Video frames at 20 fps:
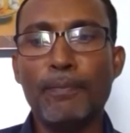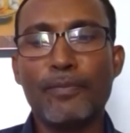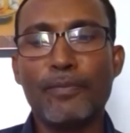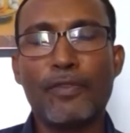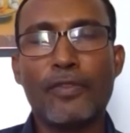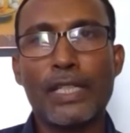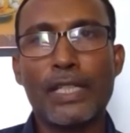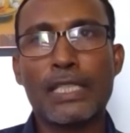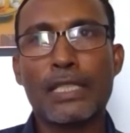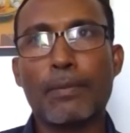
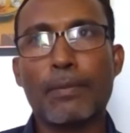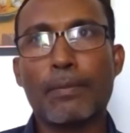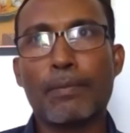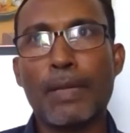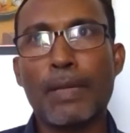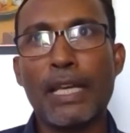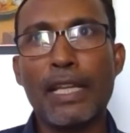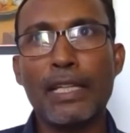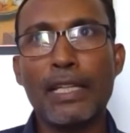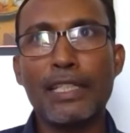first
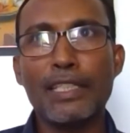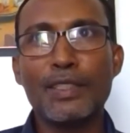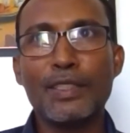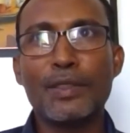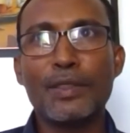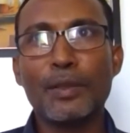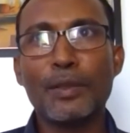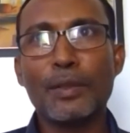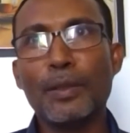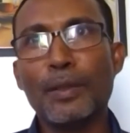
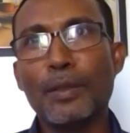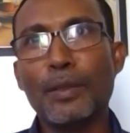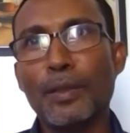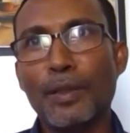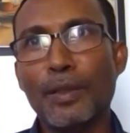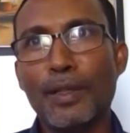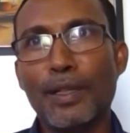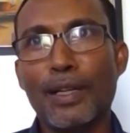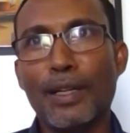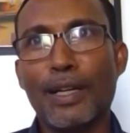planning
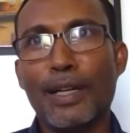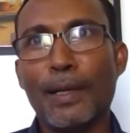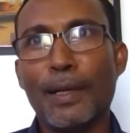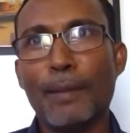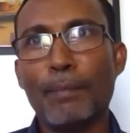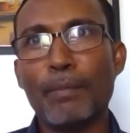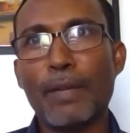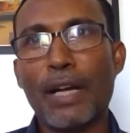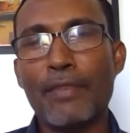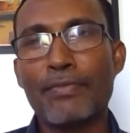to,
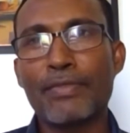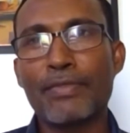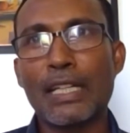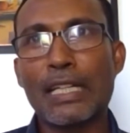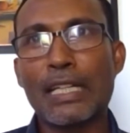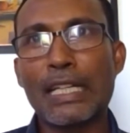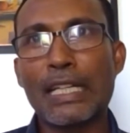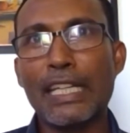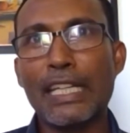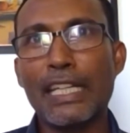
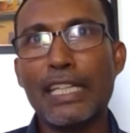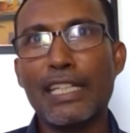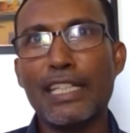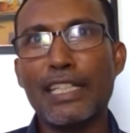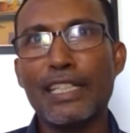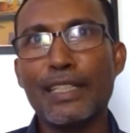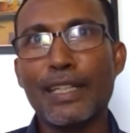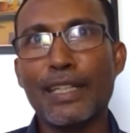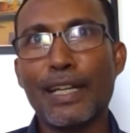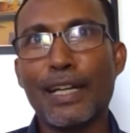after
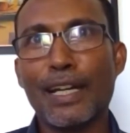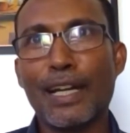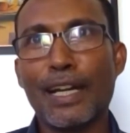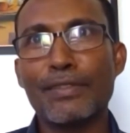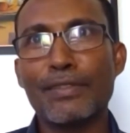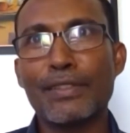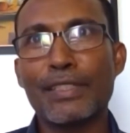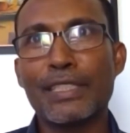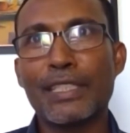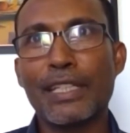cleaning,
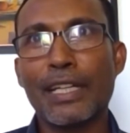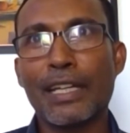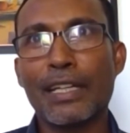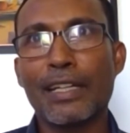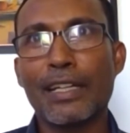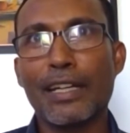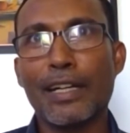I'll check